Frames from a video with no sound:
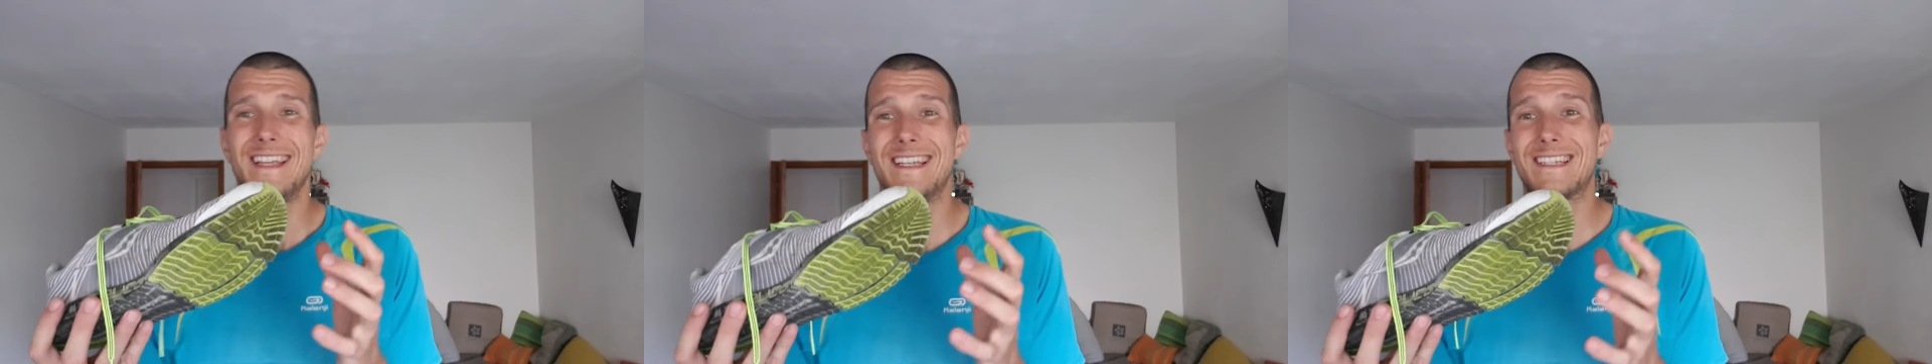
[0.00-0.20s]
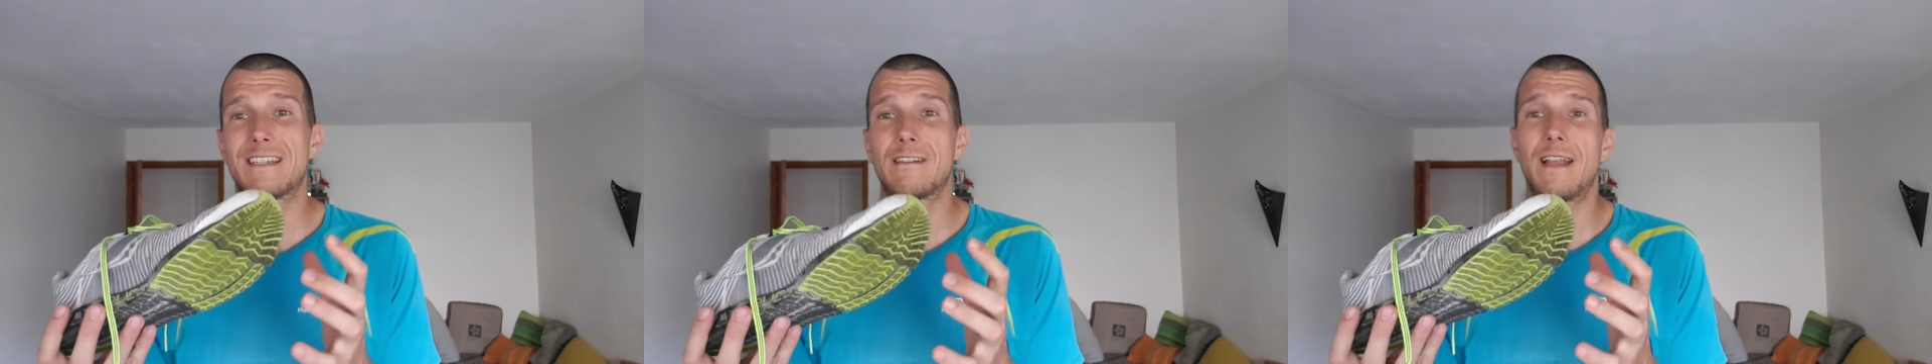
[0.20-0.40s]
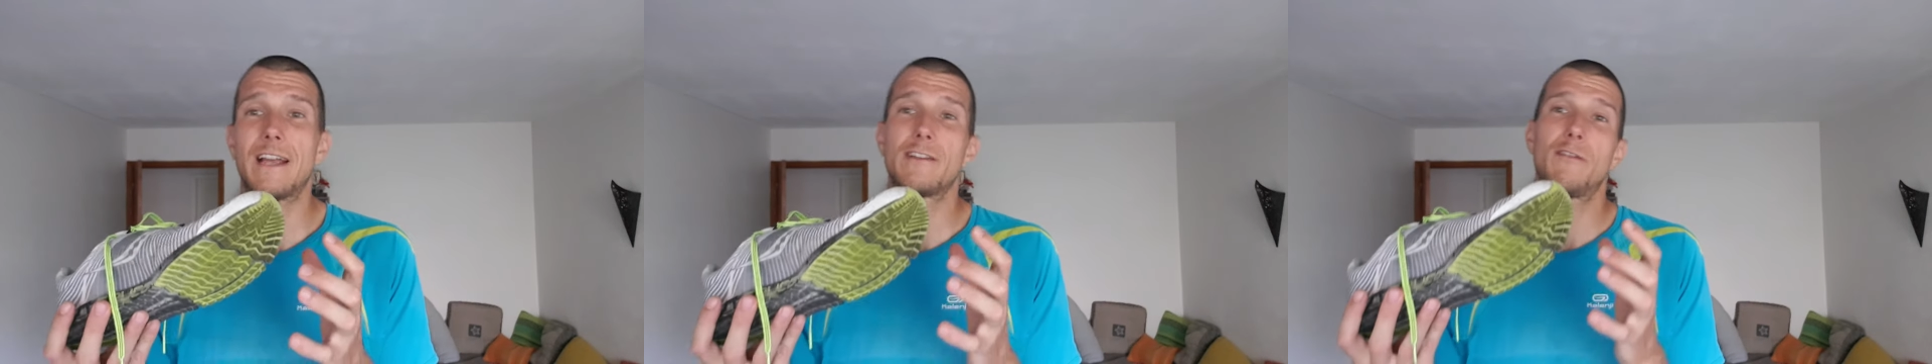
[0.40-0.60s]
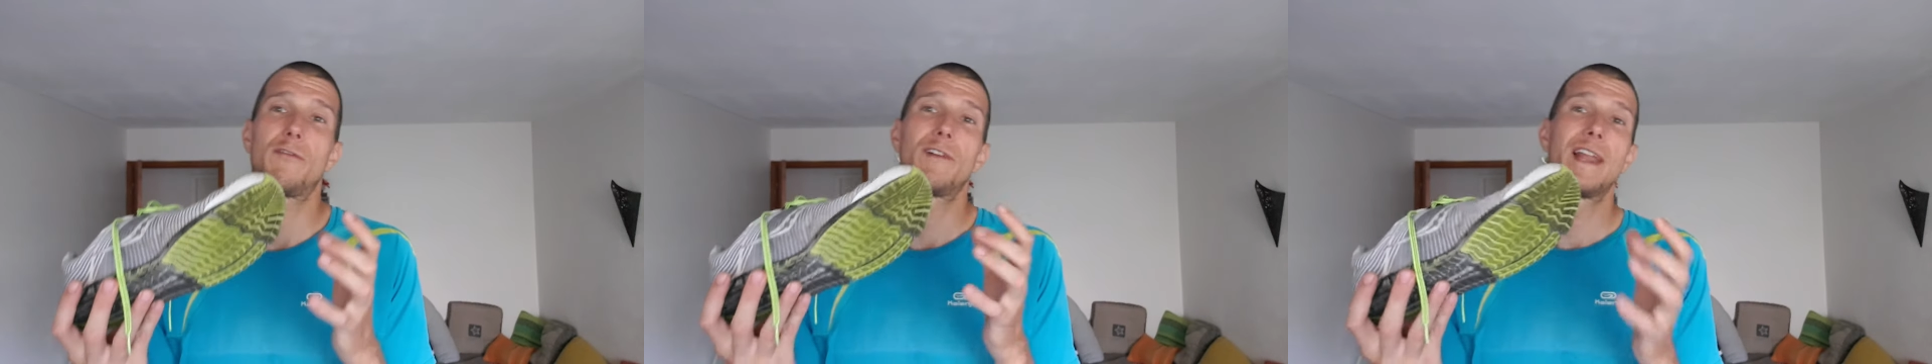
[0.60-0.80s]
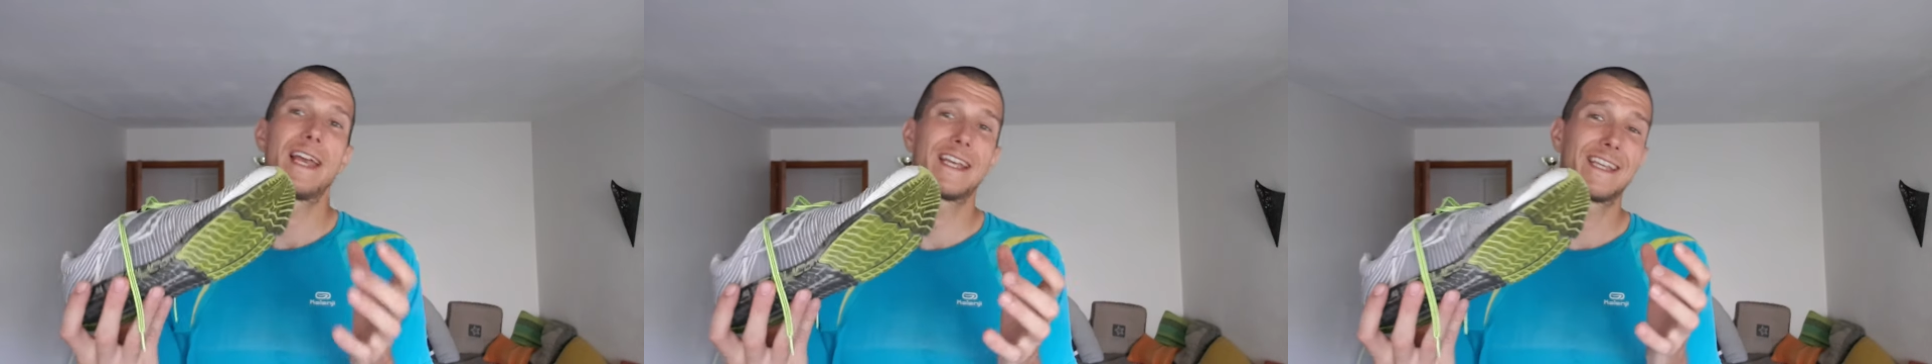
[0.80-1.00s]
is kind
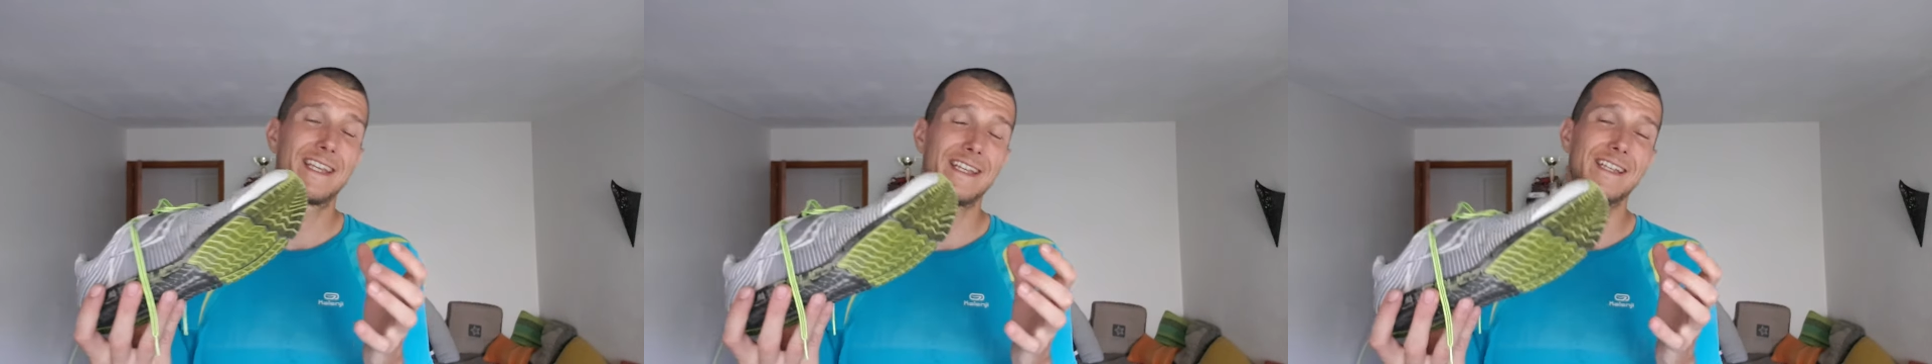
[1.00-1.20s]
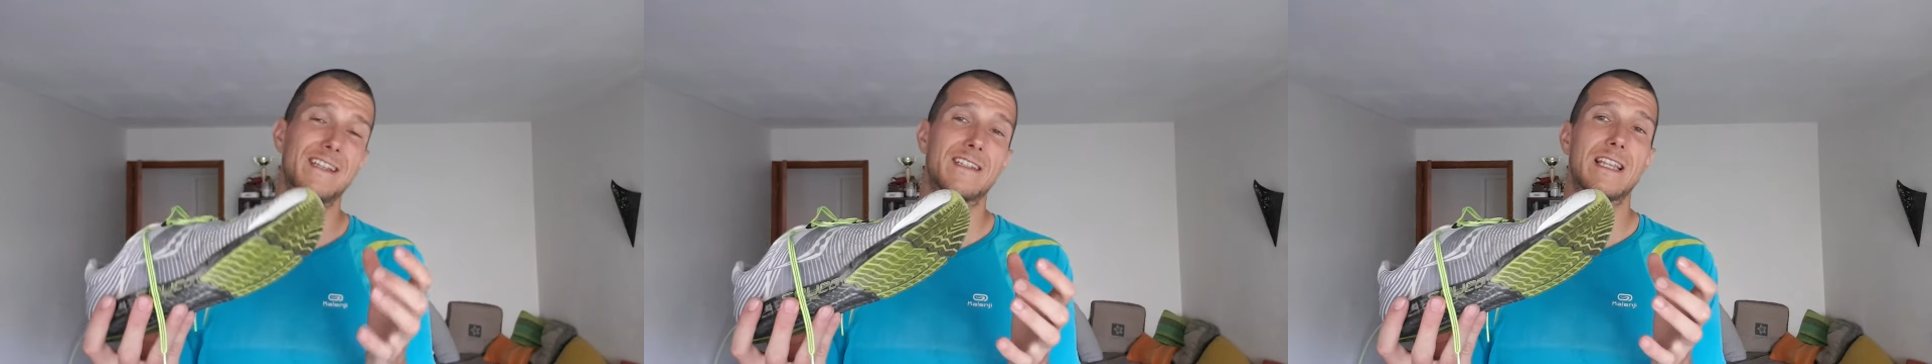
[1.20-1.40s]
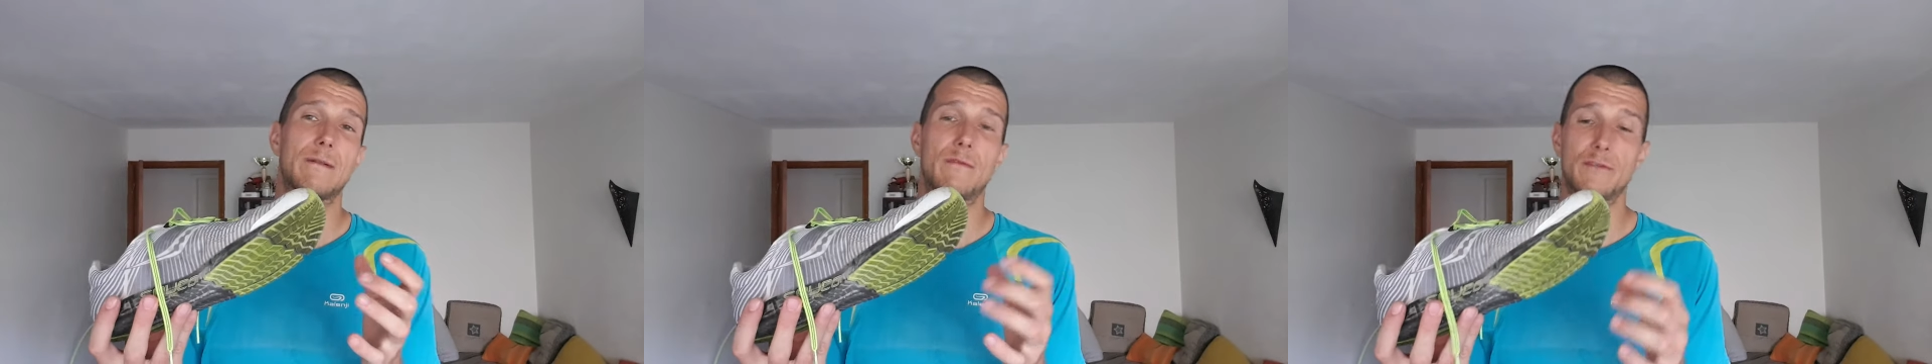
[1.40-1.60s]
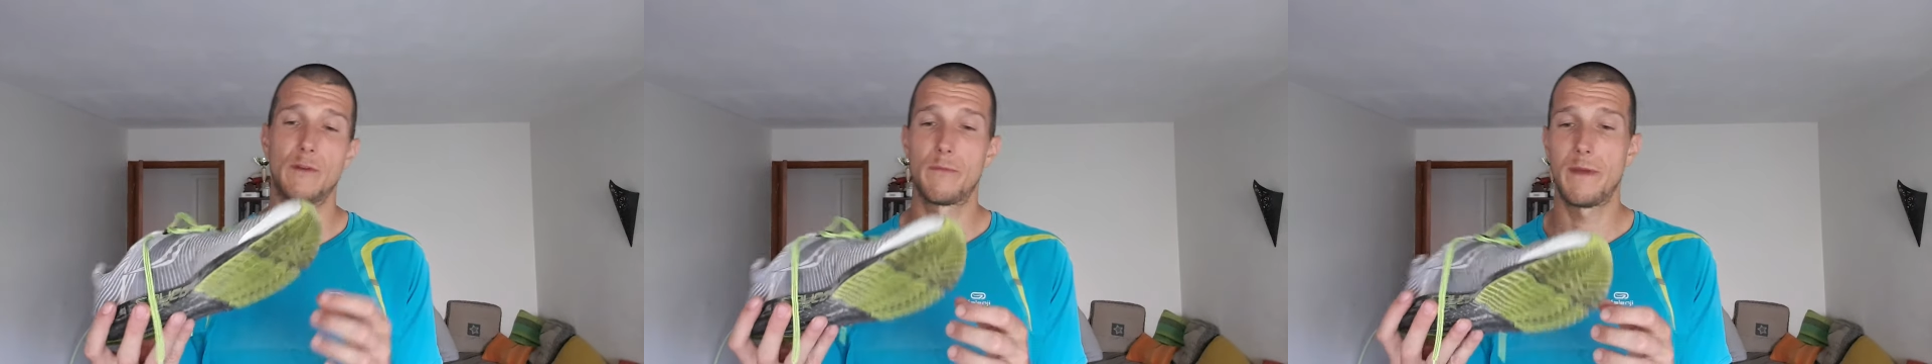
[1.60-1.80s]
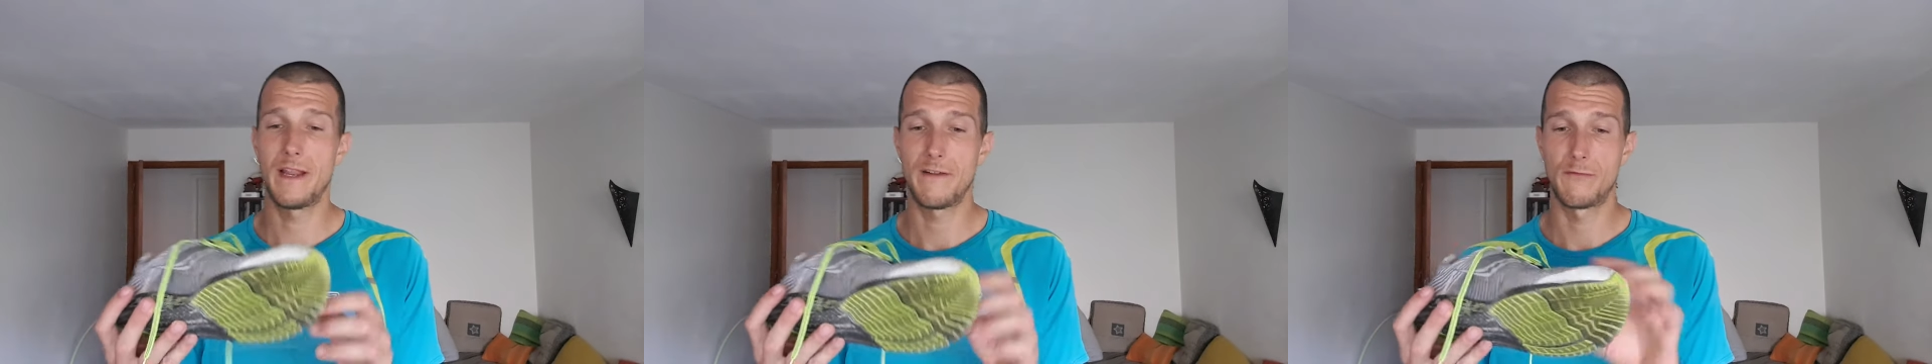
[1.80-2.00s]
of lacking in some of the
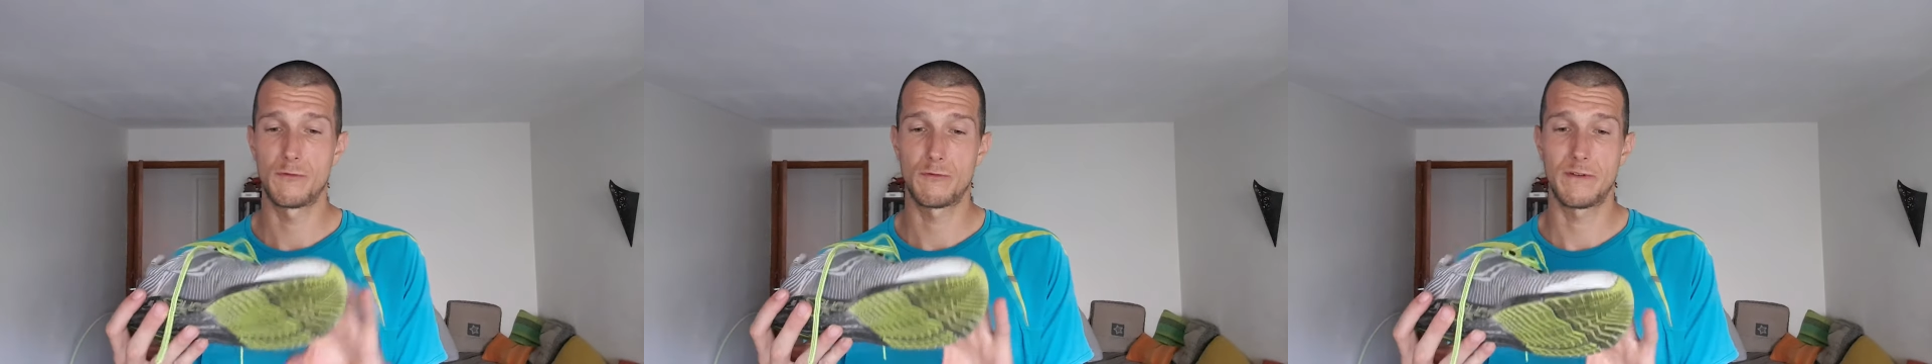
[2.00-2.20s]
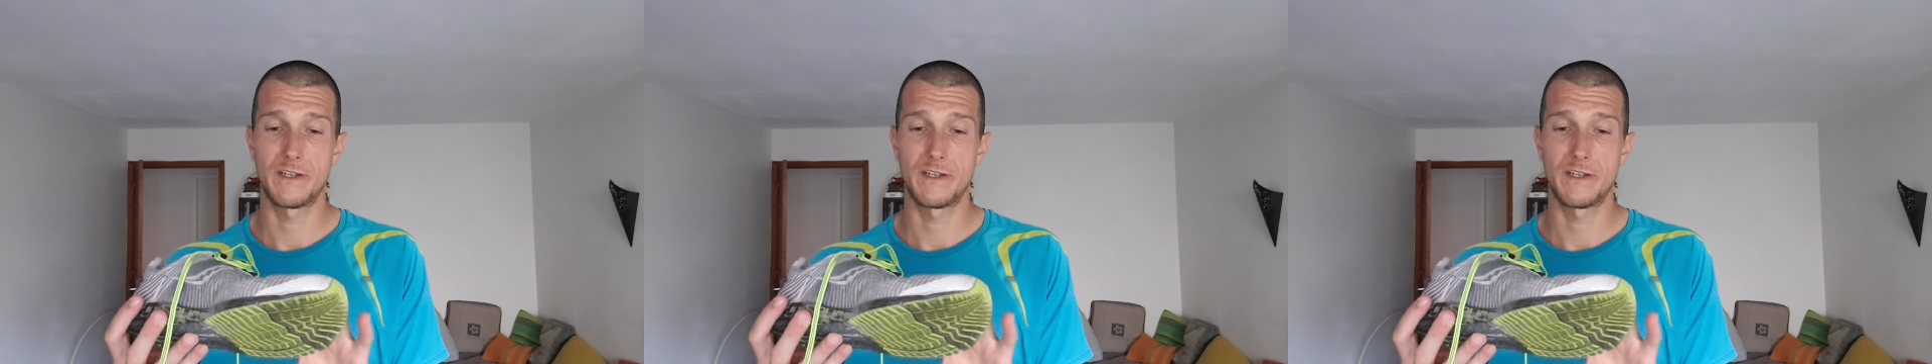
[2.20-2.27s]
barefoot